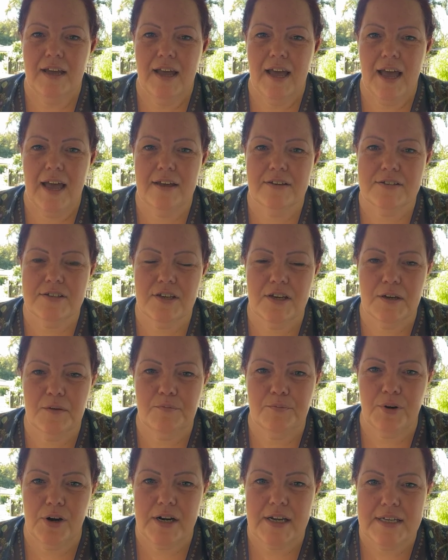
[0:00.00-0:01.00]
How's the
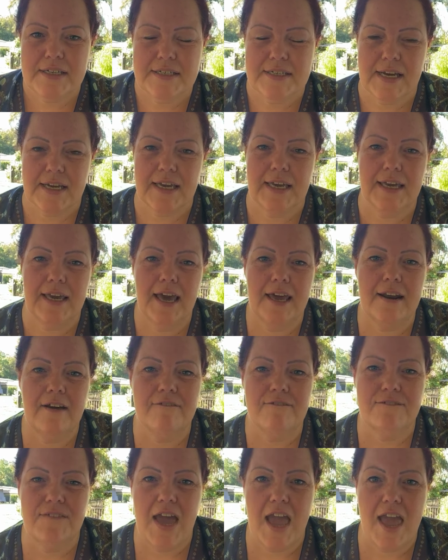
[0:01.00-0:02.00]
Bronnie's decking out a
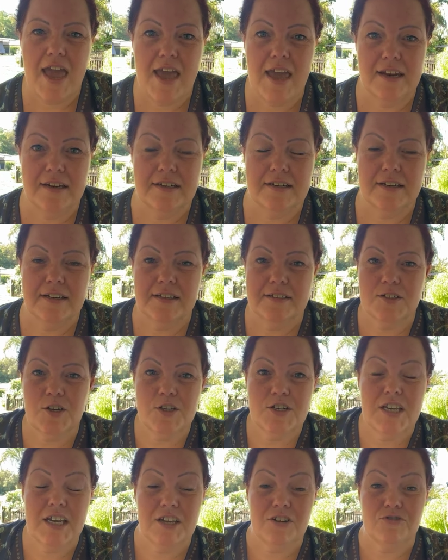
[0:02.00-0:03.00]
van so
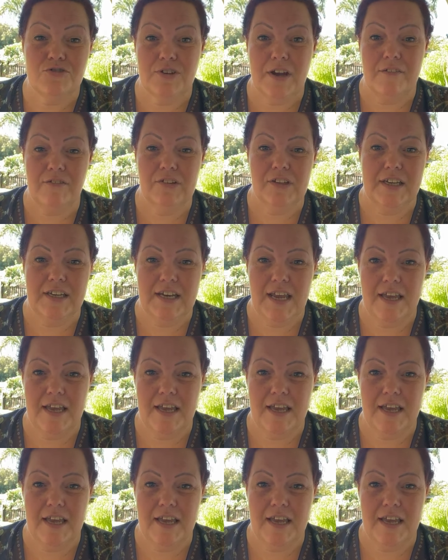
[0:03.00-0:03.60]
she can travel in?